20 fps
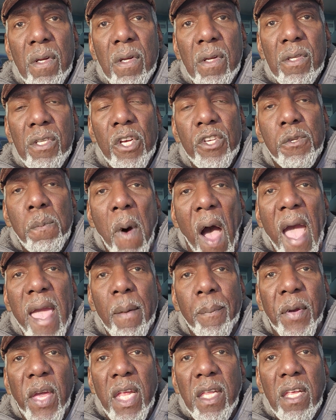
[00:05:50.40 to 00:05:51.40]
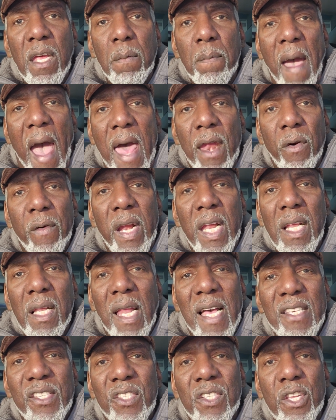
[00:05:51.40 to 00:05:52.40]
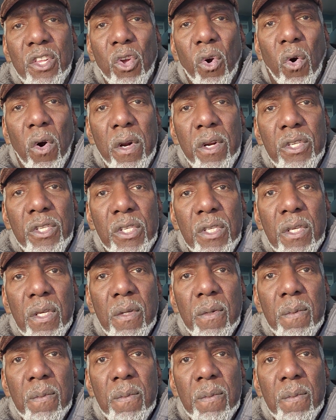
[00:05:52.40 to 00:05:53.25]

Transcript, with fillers: Does my opinion matter any less than yours?